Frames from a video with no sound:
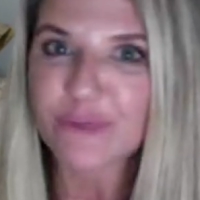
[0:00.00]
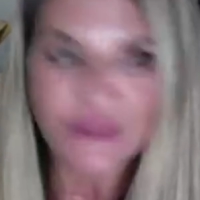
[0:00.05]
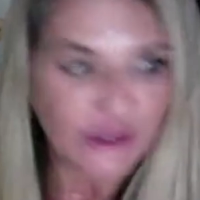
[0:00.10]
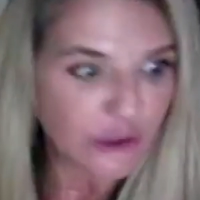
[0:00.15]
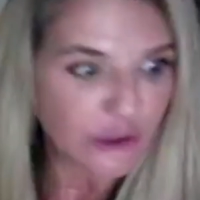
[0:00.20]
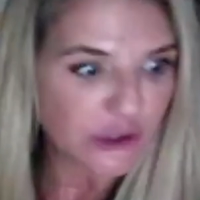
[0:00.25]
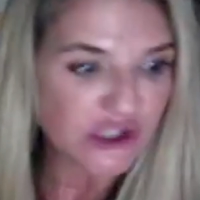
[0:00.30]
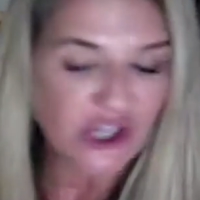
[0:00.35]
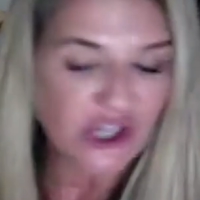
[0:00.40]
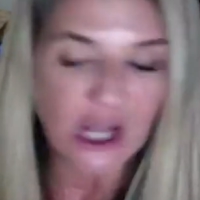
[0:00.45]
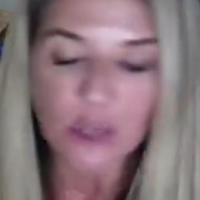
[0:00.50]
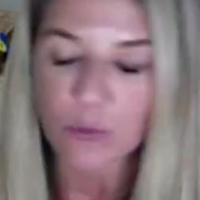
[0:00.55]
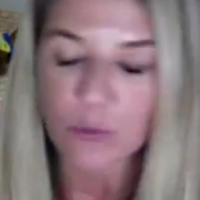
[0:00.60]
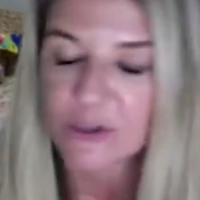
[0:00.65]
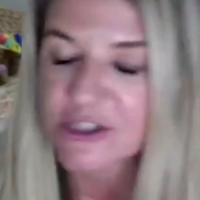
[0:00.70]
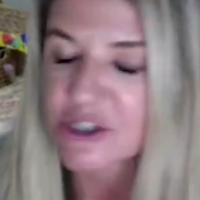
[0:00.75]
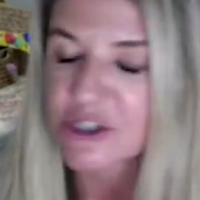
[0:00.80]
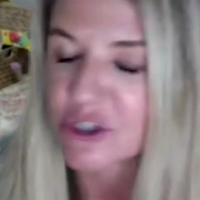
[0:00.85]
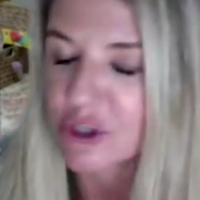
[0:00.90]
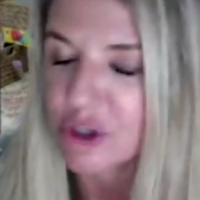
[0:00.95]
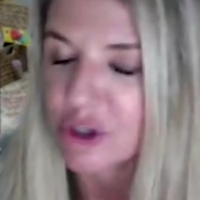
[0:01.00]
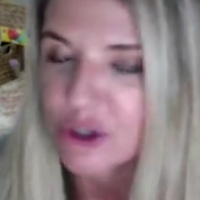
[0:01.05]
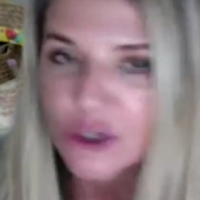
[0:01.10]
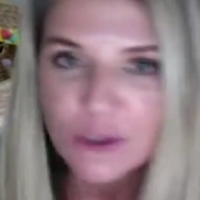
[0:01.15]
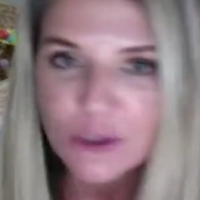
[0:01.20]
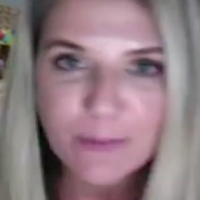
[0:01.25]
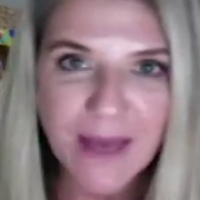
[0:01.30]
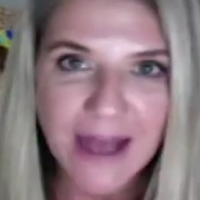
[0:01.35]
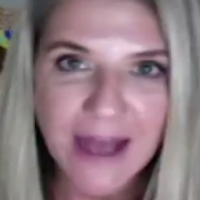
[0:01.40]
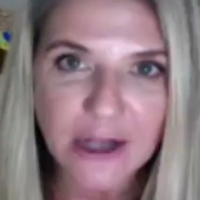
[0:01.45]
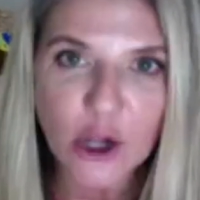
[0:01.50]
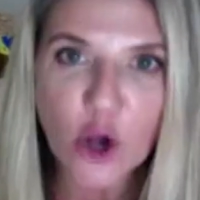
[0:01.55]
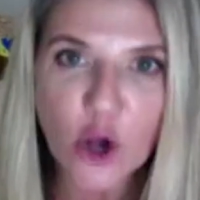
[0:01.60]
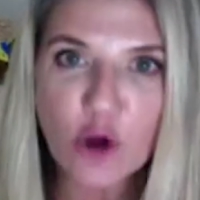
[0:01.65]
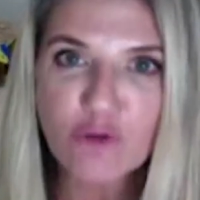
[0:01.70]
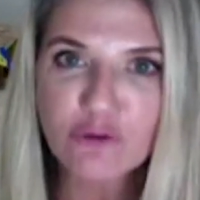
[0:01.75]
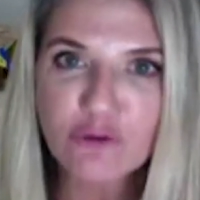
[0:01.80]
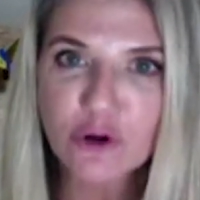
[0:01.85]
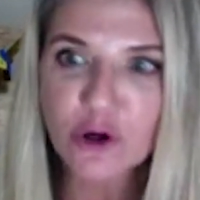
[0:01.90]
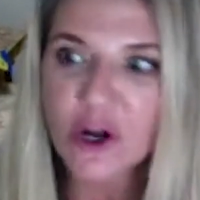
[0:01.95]
that your child wants to look back
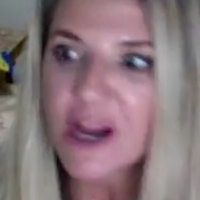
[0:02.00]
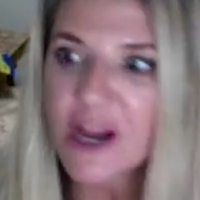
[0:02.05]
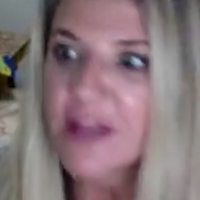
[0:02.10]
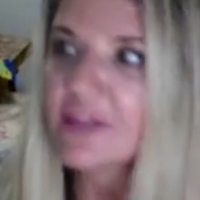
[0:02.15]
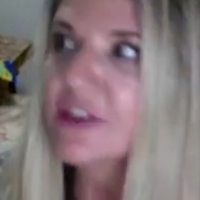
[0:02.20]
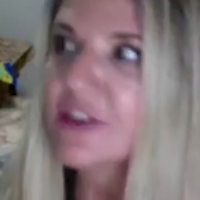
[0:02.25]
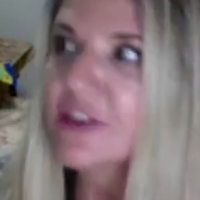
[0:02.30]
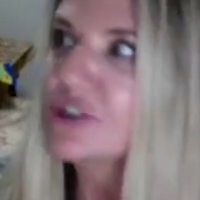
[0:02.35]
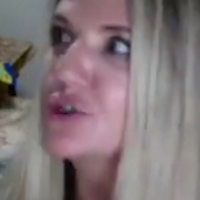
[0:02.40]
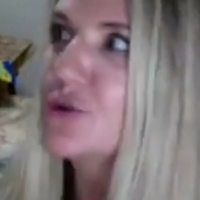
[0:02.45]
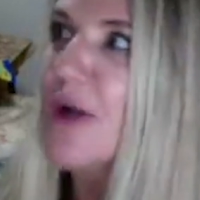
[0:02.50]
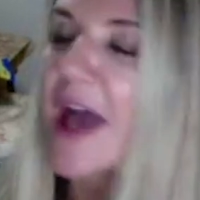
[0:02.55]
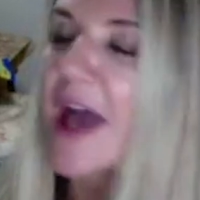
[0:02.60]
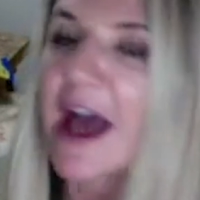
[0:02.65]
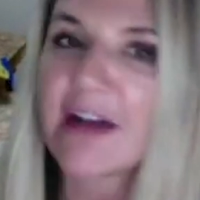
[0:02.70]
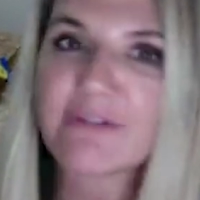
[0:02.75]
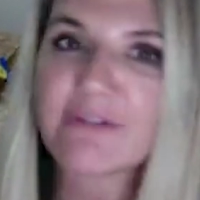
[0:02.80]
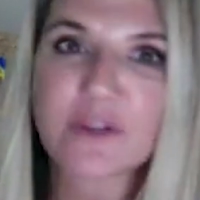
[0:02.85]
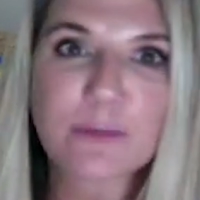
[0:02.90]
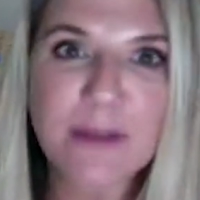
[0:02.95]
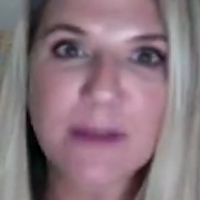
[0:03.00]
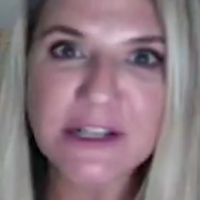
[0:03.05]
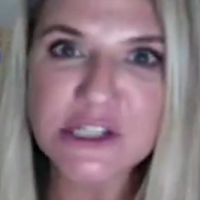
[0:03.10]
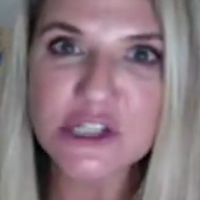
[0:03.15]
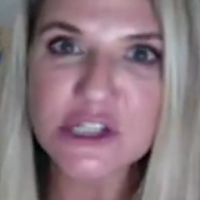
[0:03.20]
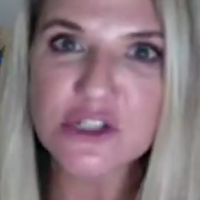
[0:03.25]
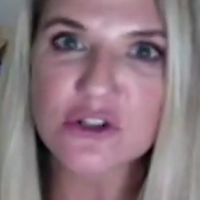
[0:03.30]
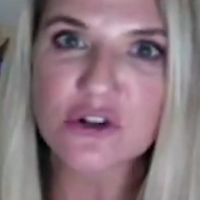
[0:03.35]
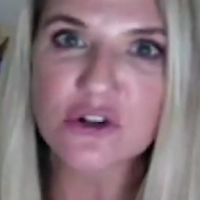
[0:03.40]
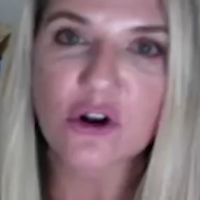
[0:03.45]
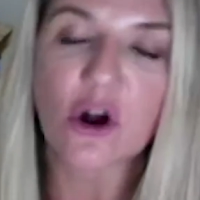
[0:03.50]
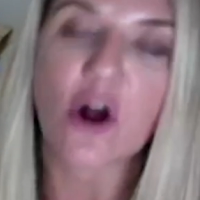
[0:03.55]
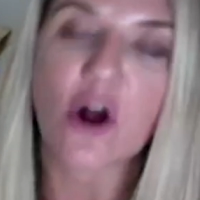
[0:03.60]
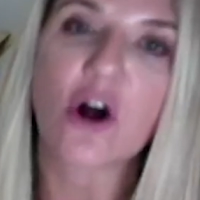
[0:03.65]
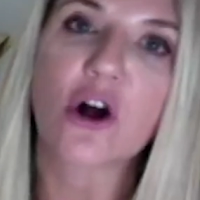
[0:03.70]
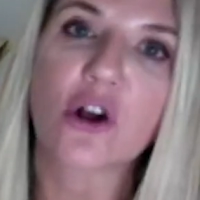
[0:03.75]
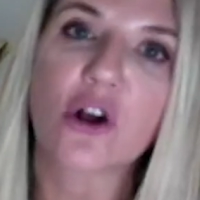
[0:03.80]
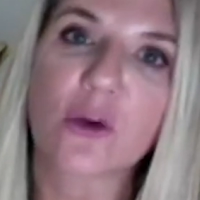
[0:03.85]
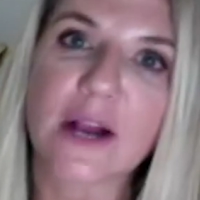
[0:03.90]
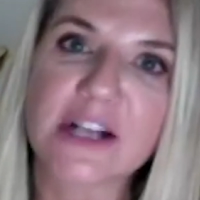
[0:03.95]
over, that you have. My children are
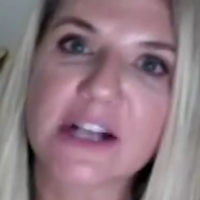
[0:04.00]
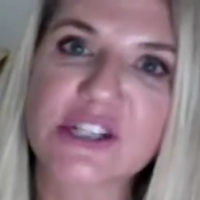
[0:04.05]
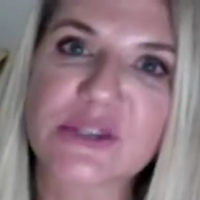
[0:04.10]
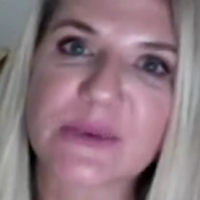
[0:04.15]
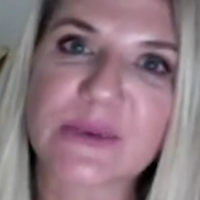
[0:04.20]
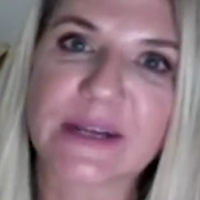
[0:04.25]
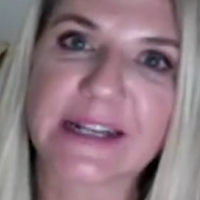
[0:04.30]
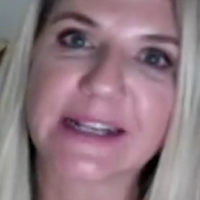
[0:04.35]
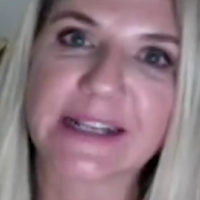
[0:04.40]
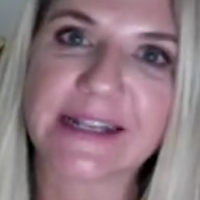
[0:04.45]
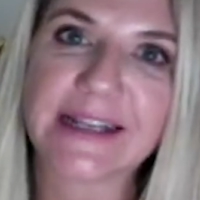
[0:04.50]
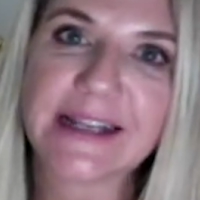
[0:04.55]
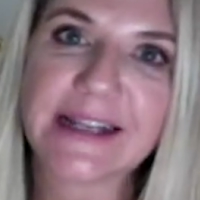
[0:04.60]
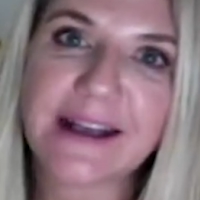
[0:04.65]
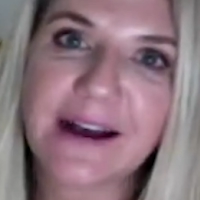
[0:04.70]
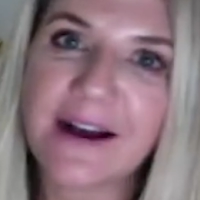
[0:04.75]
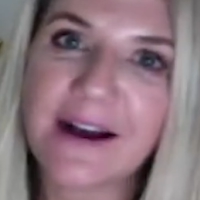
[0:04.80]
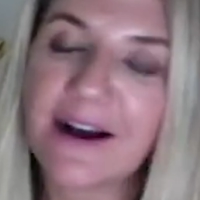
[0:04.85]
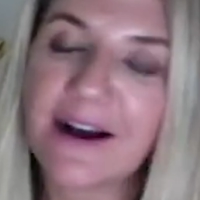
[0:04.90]
all graduated.